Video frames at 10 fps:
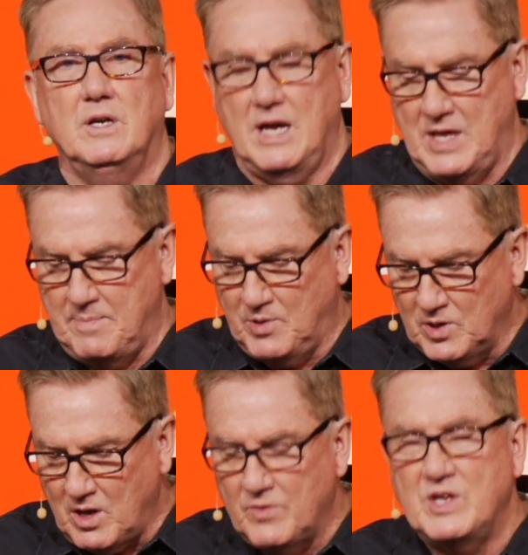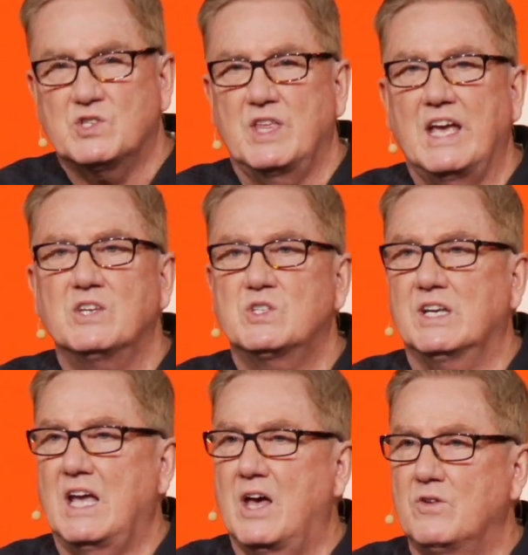And they put all these things
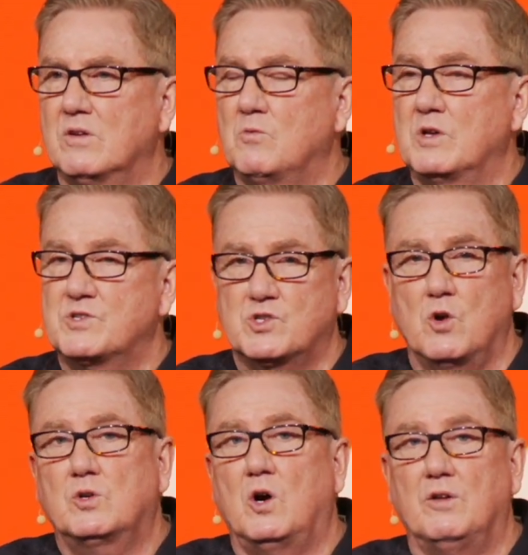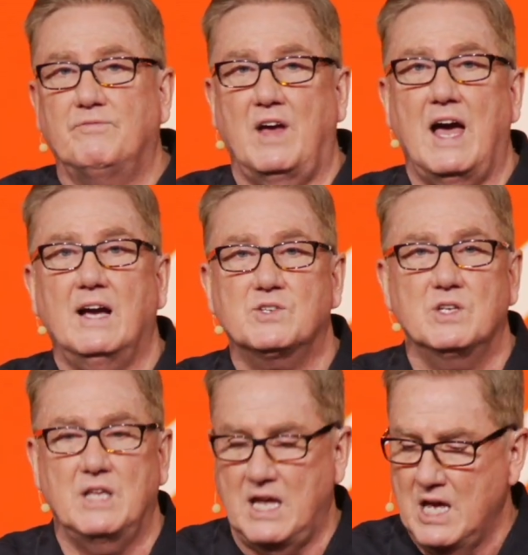together, what so-called facts,
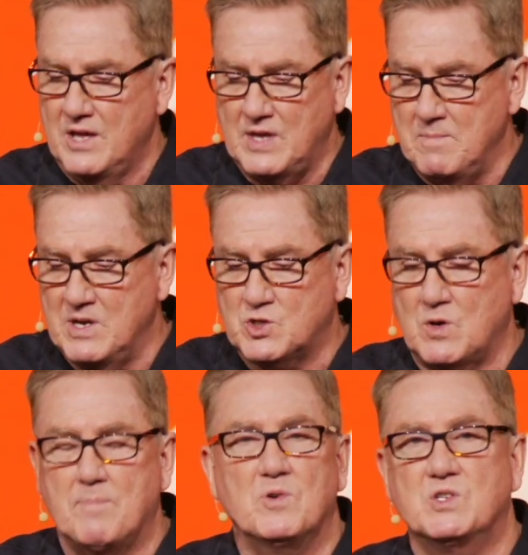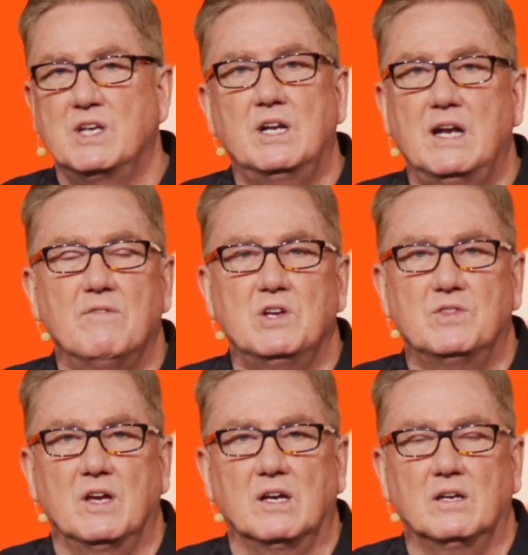and they misrepresented
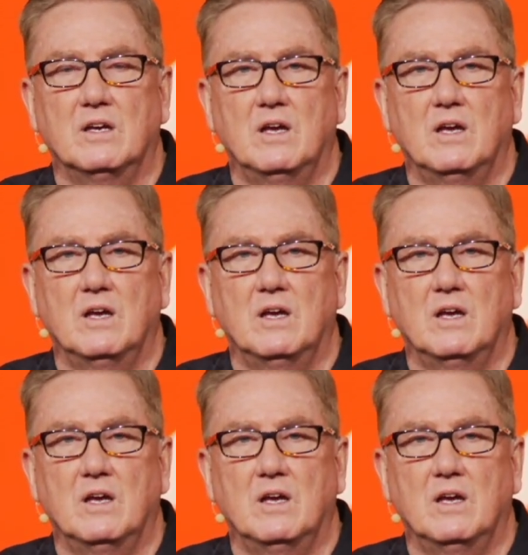everything.